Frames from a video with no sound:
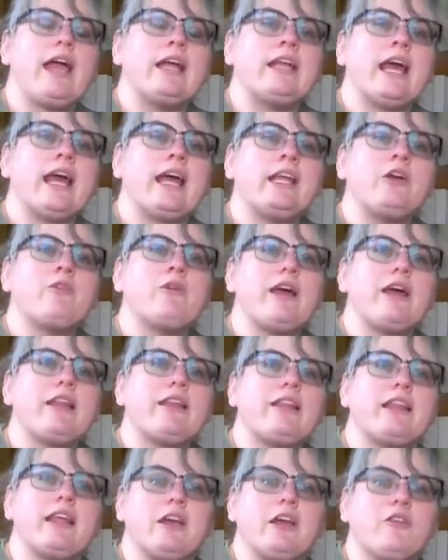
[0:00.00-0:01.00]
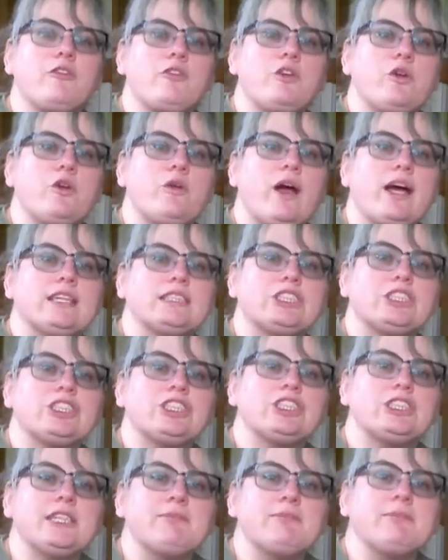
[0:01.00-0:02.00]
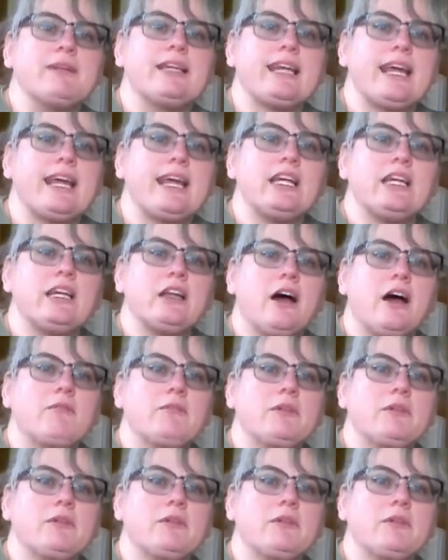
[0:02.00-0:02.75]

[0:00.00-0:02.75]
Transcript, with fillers: in any way think of you as a sheep that they can